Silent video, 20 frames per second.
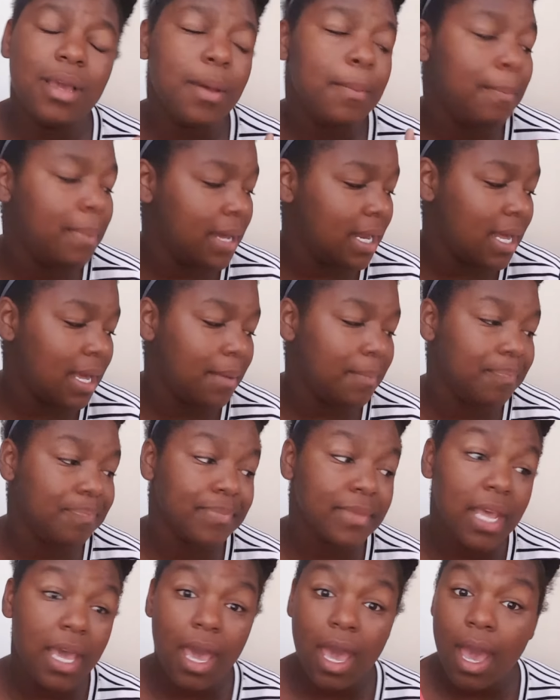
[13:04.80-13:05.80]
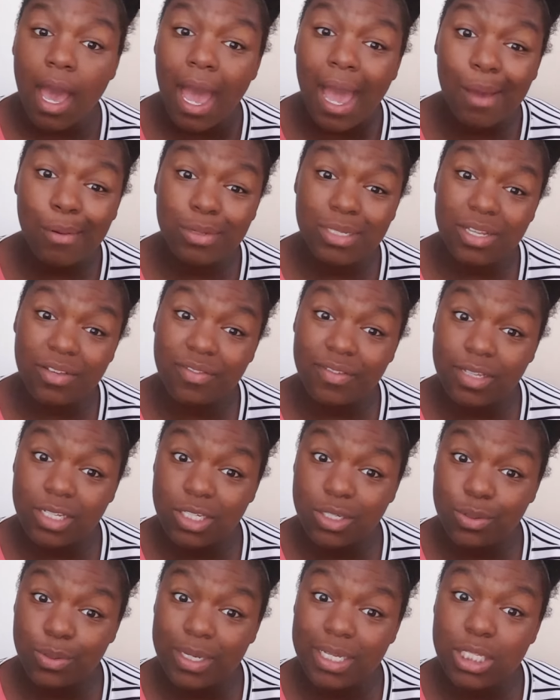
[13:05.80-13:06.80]
But um, I will definitely
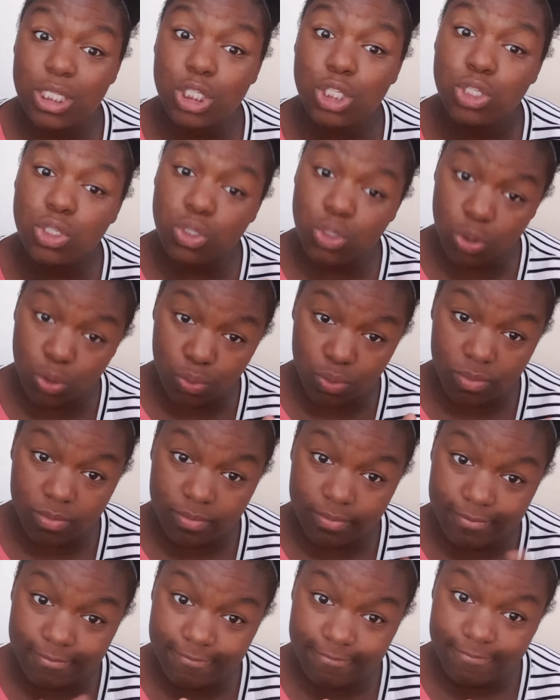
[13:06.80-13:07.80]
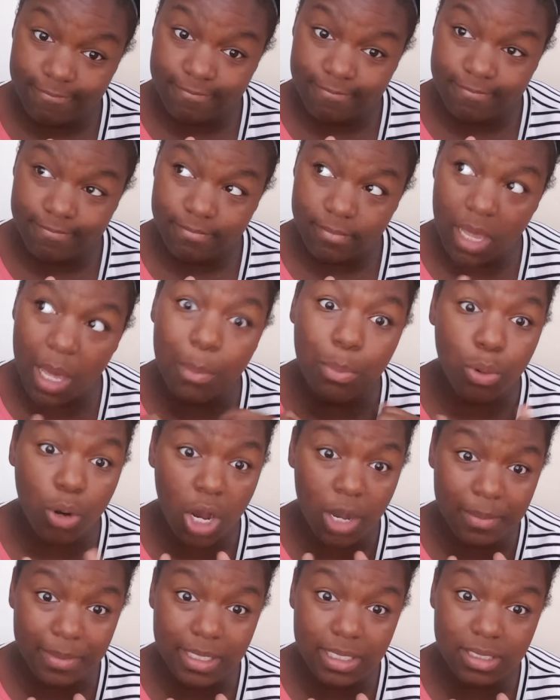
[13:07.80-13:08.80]
do it soon. I
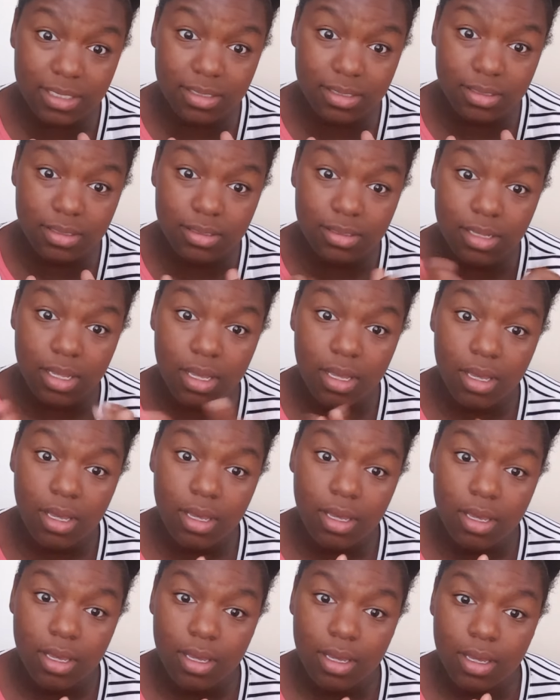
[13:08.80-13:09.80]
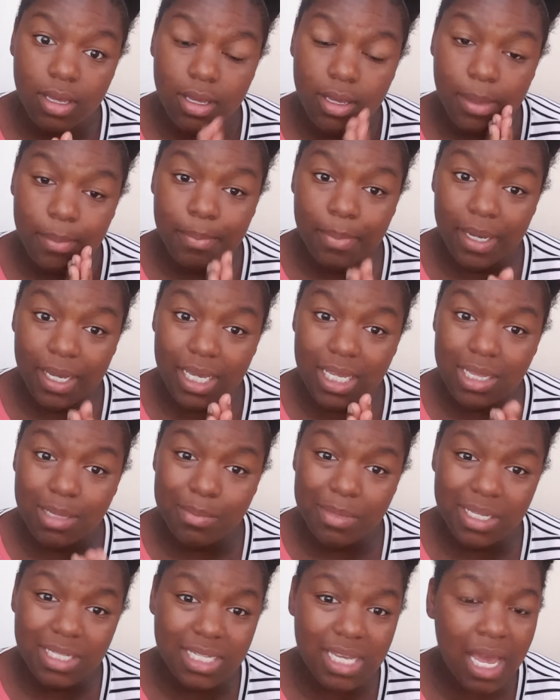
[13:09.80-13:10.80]
promise. But in the
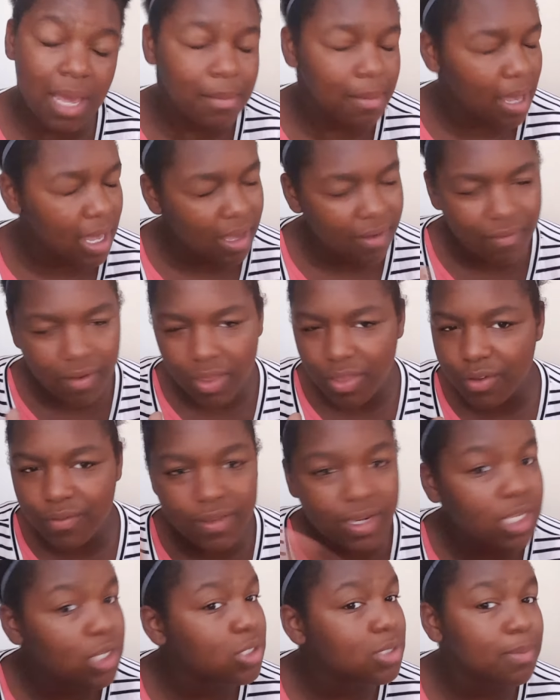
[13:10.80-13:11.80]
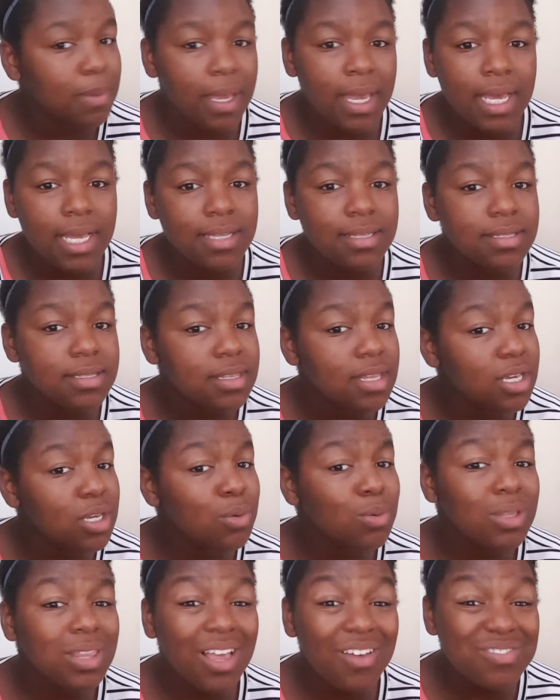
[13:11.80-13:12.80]
meantime, I have other videos plans that you
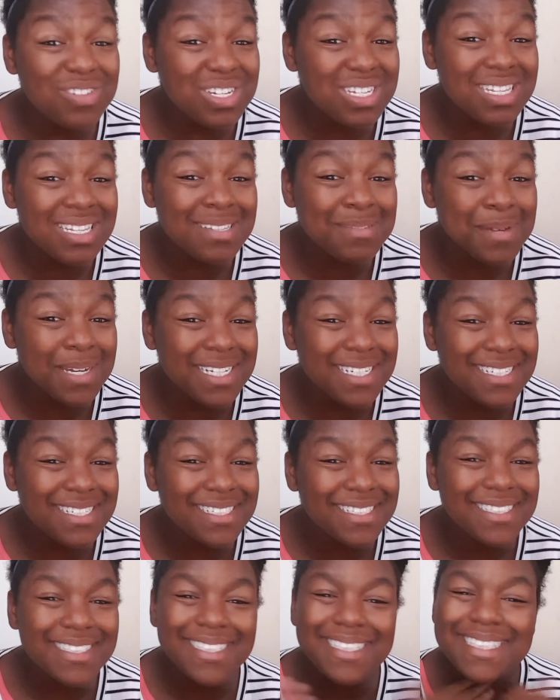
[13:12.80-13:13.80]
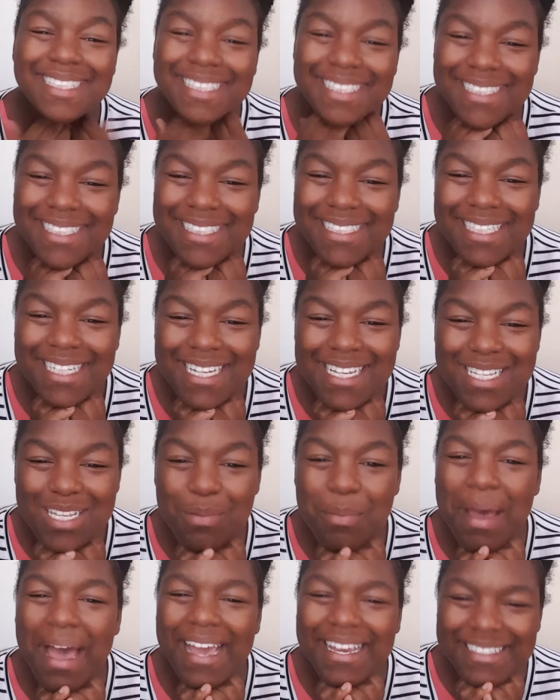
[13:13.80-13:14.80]
would love just as much. So
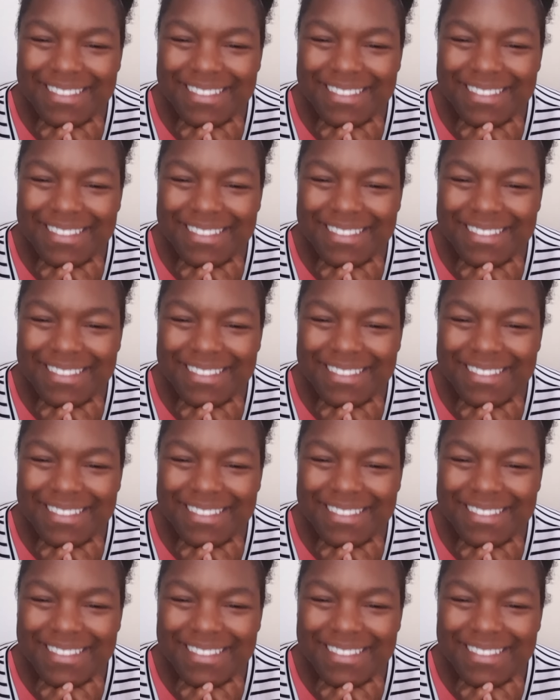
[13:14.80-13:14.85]
bye.